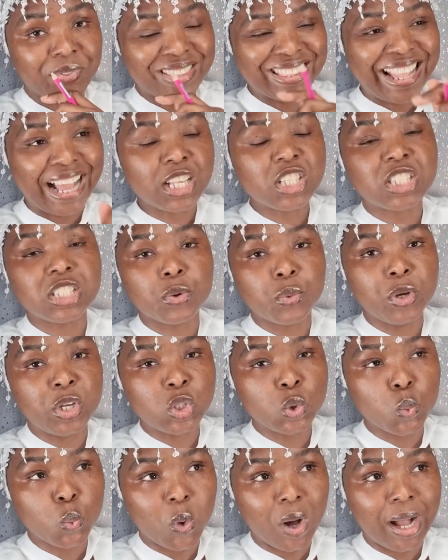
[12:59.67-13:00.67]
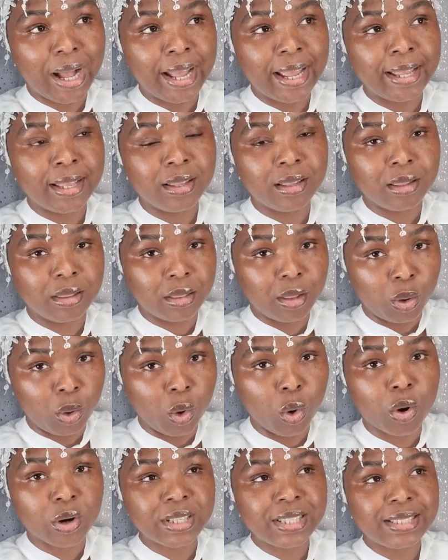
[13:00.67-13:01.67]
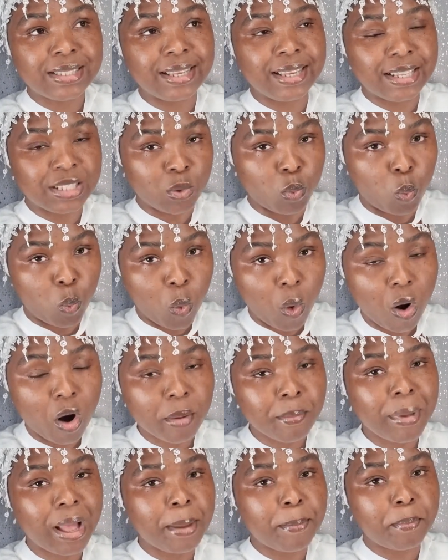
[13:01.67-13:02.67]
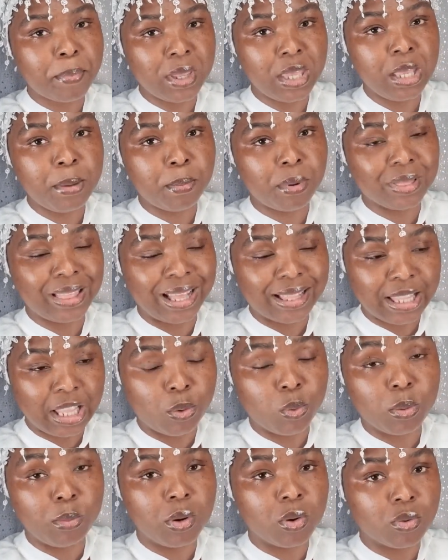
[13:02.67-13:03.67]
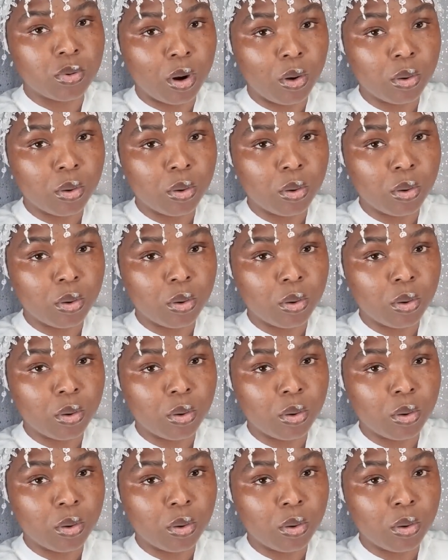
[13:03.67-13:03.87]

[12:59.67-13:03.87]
That's the reason why the Lord says, warn my people that they will be